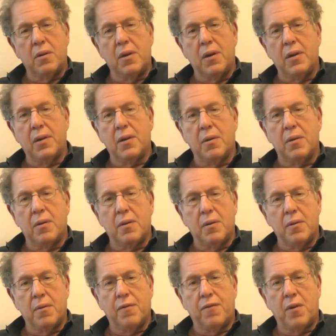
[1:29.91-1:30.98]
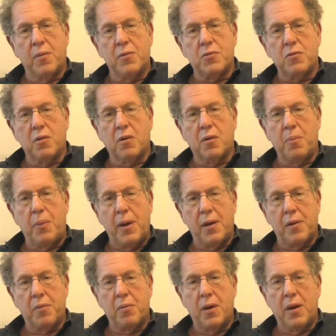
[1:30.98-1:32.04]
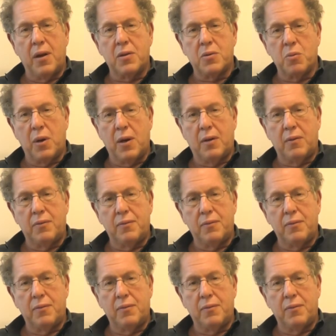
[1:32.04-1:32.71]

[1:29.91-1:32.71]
in the pharmaceutical pathway as well.